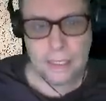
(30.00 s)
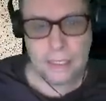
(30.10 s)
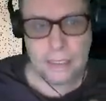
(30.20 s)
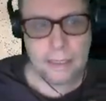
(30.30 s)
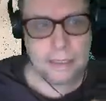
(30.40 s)

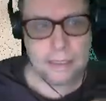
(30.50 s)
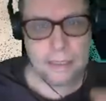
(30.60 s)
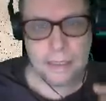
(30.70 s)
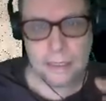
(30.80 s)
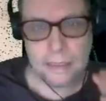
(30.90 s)

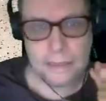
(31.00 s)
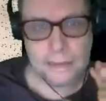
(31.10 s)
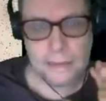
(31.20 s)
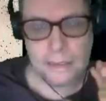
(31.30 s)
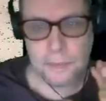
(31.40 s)
Italy
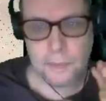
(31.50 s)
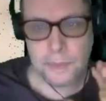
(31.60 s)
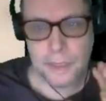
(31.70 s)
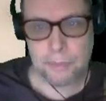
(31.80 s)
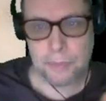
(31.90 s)
is a
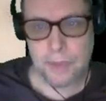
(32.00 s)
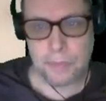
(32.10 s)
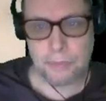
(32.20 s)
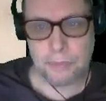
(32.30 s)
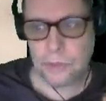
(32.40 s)
big
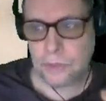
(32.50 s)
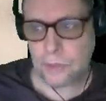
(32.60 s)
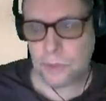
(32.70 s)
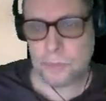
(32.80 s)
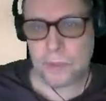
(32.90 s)
problem,
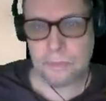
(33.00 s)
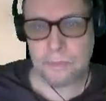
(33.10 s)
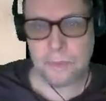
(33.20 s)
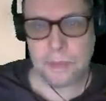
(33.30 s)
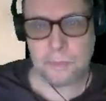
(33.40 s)
huge
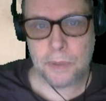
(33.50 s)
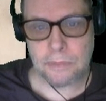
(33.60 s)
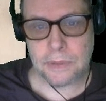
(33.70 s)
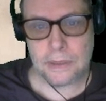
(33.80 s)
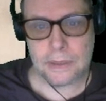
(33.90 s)
problem. It's
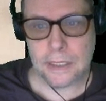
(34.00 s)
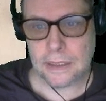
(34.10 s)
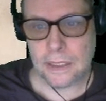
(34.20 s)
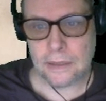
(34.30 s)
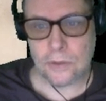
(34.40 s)
probably going to take
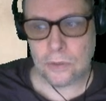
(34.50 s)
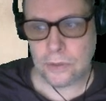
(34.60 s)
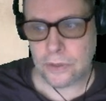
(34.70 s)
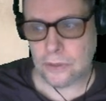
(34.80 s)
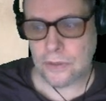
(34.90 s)
down the whole
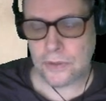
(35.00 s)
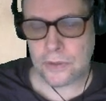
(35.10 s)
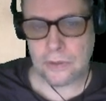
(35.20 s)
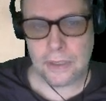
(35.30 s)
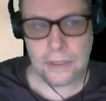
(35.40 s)

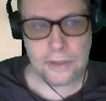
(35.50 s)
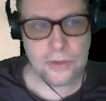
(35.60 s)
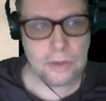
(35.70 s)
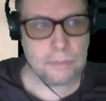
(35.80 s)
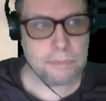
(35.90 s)
Eurozone at a
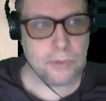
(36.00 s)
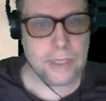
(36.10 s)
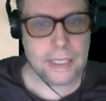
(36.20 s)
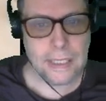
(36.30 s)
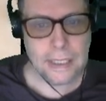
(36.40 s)
certain
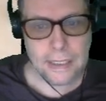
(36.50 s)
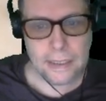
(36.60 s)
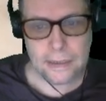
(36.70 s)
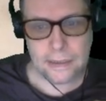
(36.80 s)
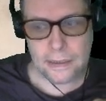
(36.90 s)
point.
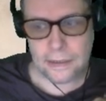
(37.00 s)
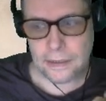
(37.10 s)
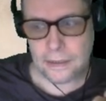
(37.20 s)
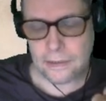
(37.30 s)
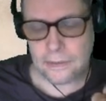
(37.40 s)

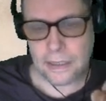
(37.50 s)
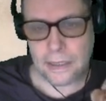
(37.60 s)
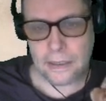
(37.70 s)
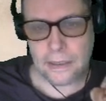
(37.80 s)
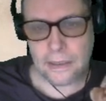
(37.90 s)

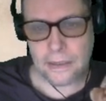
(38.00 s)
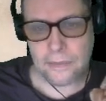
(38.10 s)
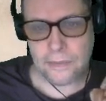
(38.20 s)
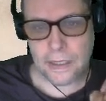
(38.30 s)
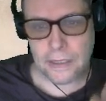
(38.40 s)

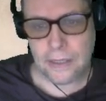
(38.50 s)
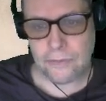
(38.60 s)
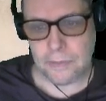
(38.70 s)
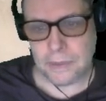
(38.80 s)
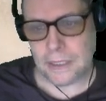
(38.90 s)
They've got a
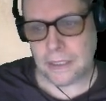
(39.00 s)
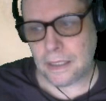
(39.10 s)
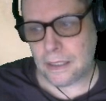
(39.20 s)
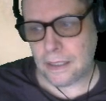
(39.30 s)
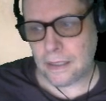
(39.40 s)
government in
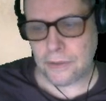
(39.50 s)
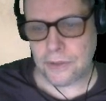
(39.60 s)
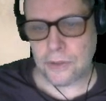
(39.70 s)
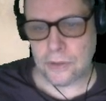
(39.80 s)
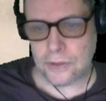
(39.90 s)
there now
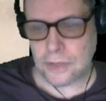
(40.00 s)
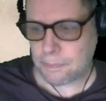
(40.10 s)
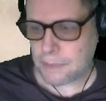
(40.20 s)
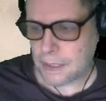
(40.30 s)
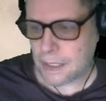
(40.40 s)
that's
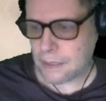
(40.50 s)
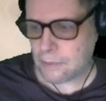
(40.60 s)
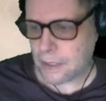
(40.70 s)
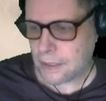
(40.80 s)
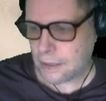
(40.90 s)
Eurosceptic
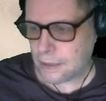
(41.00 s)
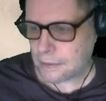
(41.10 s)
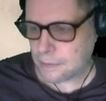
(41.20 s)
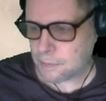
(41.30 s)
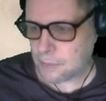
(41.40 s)
anyway at
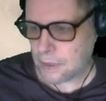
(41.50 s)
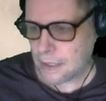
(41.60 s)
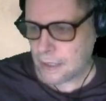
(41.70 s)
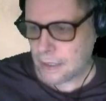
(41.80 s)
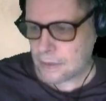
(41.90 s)
this point.
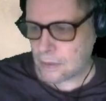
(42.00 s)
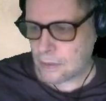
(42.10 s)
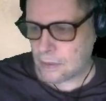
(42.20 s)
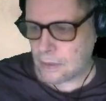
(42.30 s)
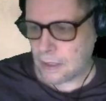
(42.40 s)

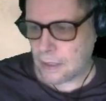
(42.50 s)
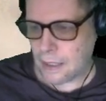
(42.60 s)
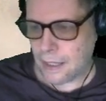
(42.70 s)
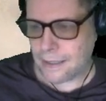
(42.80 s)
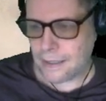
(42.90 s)
So
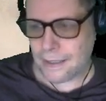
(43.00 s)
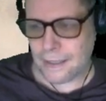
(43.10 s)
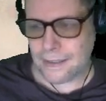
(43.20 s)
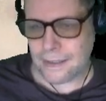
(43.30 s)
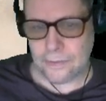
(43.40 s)

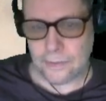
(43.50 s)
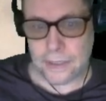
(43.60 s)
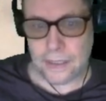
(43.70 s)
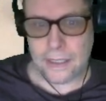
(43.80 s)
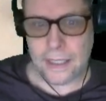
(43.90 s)
I didn't
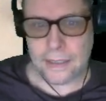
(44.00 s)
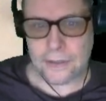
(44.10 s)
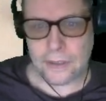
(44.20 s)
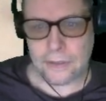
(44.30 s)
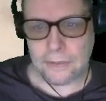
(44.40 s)
really
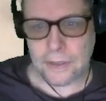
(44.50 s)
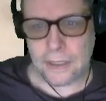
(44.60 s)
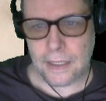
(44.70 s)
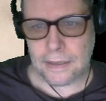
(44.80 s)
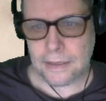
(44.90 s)
actually
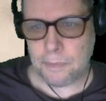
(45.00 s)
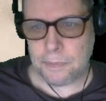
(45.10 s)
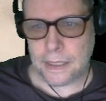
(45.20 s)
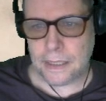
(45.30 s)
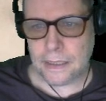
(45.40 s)
realize how
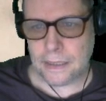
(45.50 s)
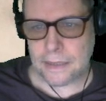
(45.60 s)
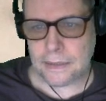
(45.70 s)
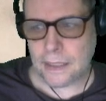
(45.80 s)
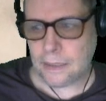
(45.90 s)
big
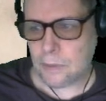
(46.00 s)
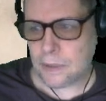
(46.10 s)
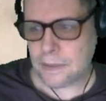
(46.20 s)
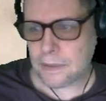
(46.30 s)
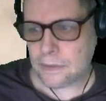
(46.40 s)
Italy's debt
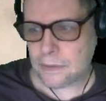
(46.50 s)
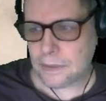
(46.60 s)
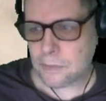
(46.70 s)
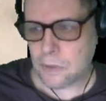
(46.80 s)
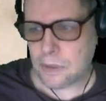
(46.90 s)
was until
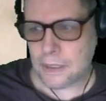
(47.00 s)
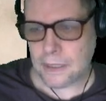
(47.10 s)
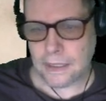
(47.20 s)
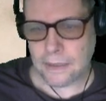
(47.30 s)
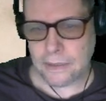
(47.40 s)
this morning,
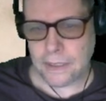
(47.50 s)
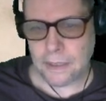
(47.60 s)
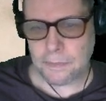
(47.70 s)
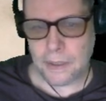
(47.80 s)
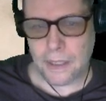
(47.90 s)
and I got reading
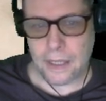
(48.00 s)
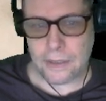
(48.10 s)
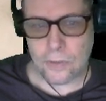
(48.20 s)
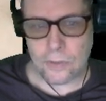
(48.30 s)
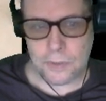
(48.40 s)
up on it. I
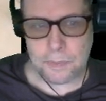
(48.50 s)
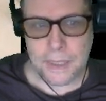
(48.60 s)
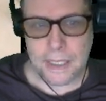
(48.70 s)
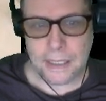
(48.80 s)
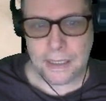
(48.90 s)
knew it was
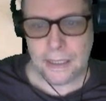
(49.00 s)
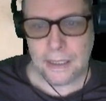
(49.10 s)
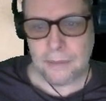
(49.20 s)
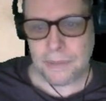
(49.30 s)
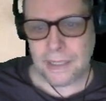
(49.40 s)
big,
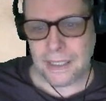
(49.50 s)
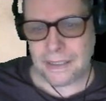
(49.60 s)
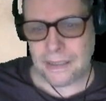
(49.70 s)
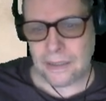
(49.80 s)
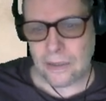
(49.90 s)
but I
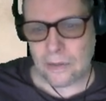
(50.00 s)
didn't know